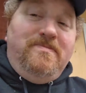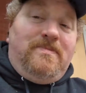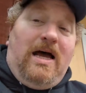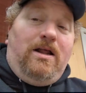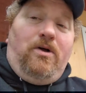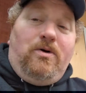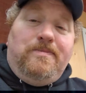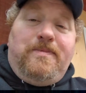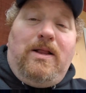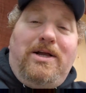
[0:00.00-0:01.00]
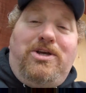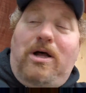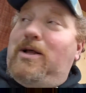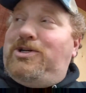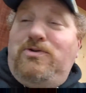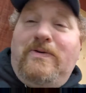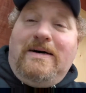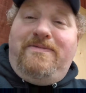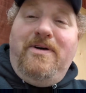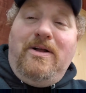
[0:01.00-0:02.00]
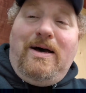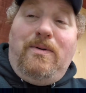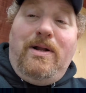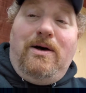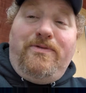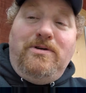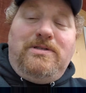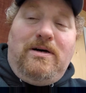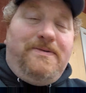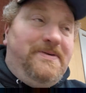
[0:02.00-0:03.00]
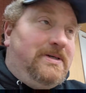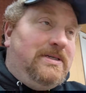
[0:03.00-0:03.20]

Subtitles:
I don't know. I'll let you figure that one out for yourself.